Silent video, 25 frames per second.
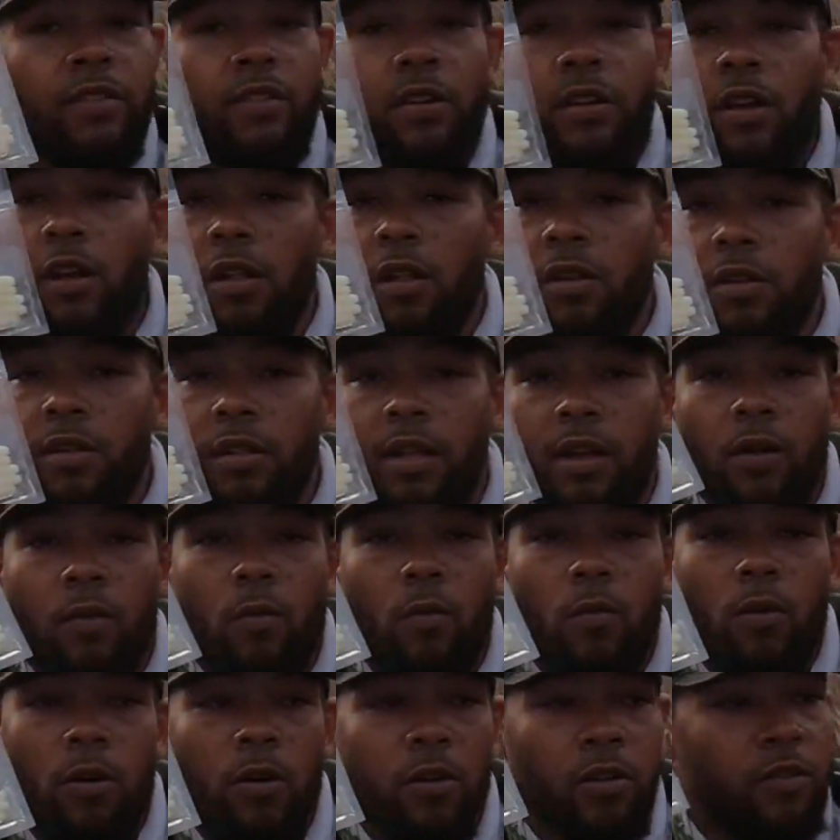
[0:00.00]
a color that
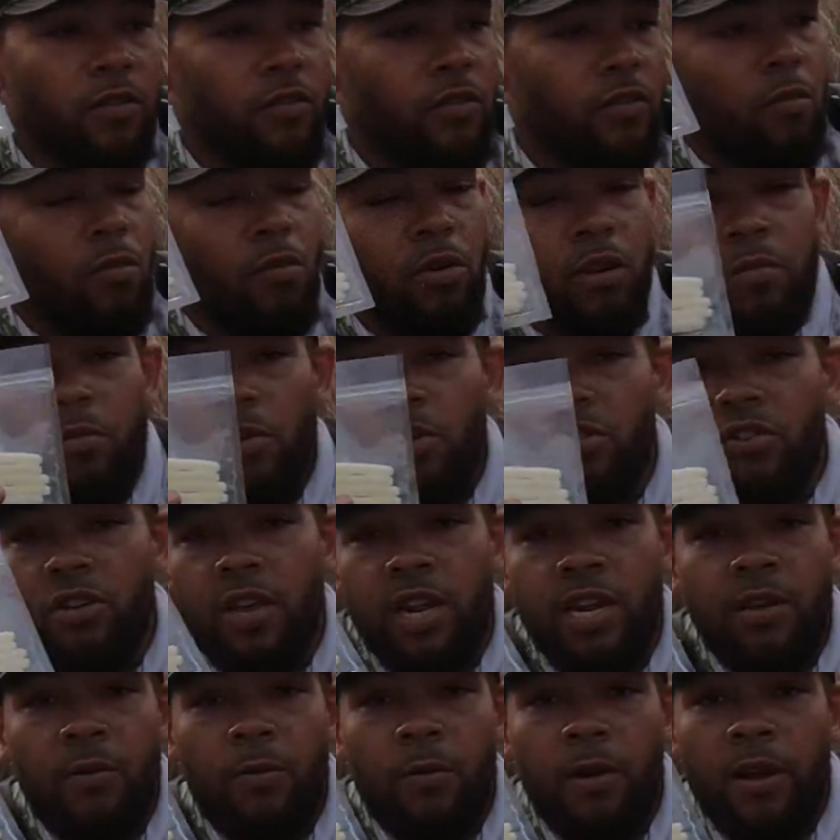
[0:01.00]
works pretty much
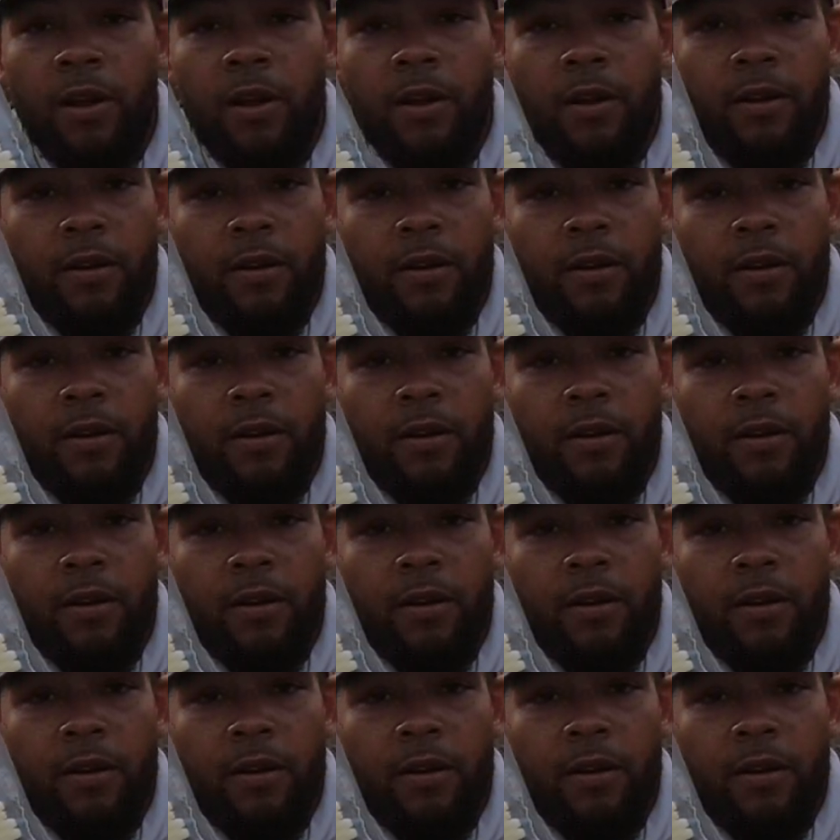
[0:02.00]
anywhere.